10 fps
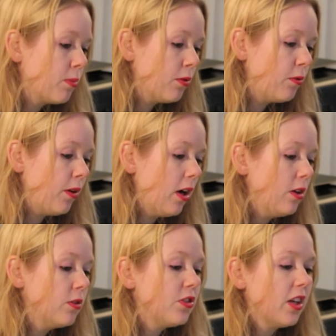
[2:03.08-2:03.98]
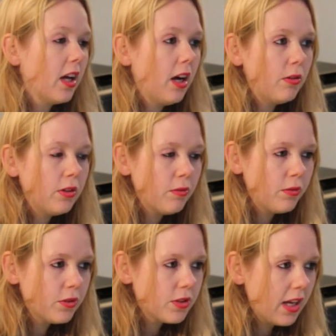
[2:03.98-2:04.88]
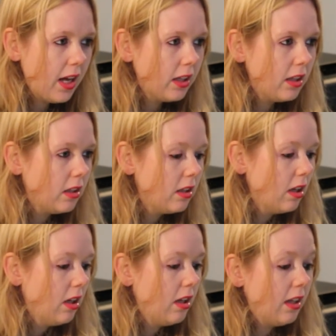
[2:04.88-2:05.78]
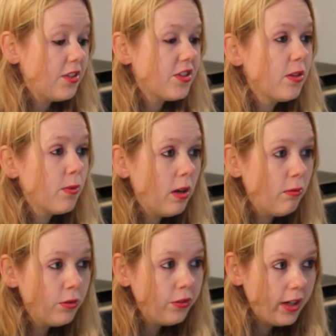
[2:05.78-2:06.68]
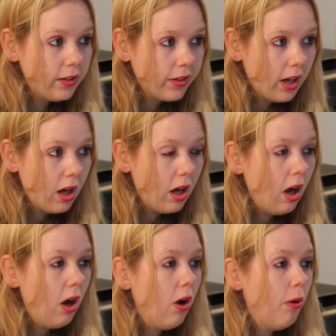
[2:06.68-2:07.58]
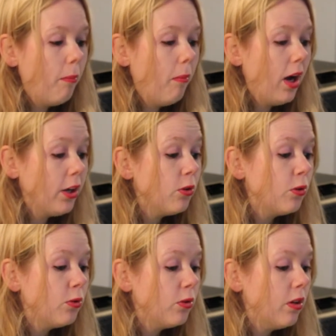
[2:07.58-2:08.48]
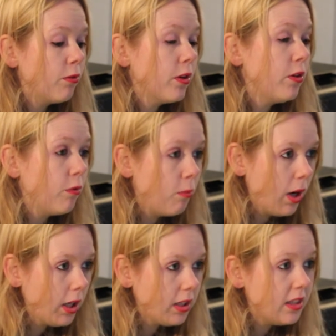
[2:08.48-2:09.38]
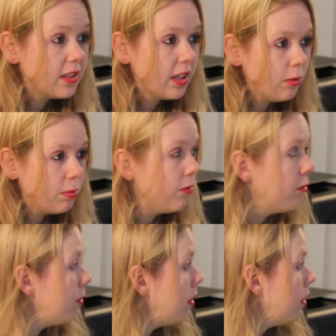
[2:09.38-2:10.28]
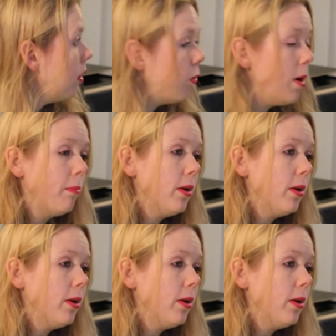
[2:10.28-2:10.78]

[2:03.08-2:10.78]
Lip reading: profile. Check out if there's any, let's say, relevant data. I know a friend of mine, he set up a web